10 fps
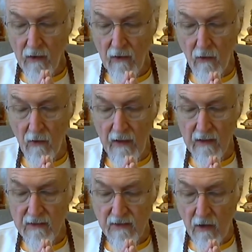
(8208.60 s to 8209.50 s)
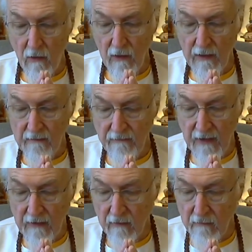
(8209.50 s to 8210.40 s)
Glorious, holy,
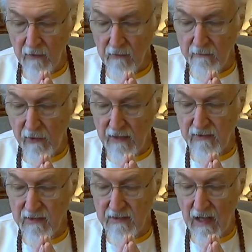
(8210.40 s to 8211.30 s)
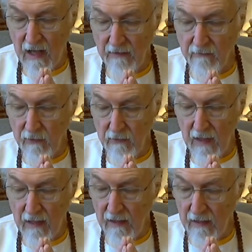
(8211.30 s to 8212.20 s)
venerable, precious kind root
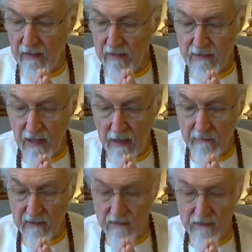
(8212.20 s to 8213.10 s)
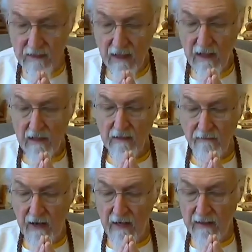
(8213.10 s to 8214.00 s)
and lineage lamas,
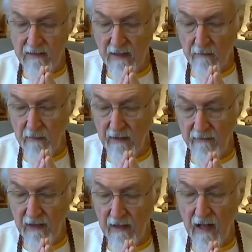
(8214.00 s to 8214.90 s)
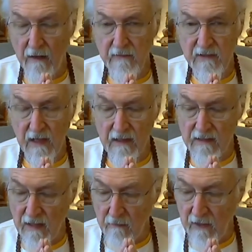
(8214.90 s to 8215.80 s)
divine assembly of yidams and
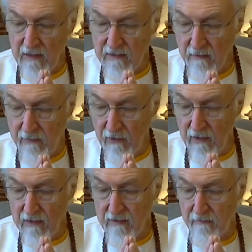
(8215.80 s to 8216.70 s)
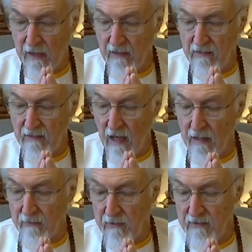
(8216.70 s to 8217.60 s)
assemblies of Buddhas,
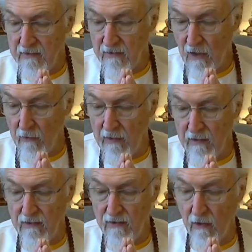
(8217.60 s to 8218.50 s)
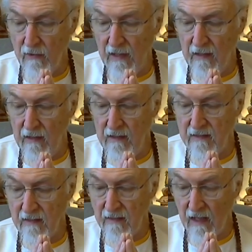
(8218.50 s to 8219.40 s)
Bodhisattvas, Yogins, Yoginis,
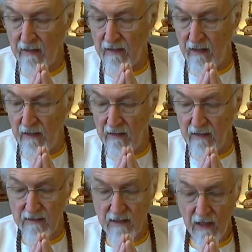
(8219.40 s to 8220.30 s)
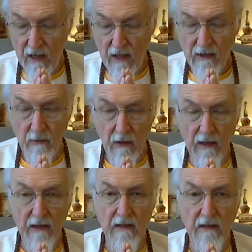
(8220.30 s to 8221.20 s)
and Dakinis,
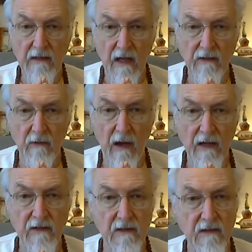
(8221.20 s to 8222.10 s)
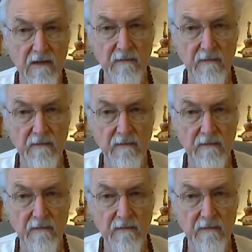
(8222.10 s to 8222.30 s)
dwelling in the 10 directions,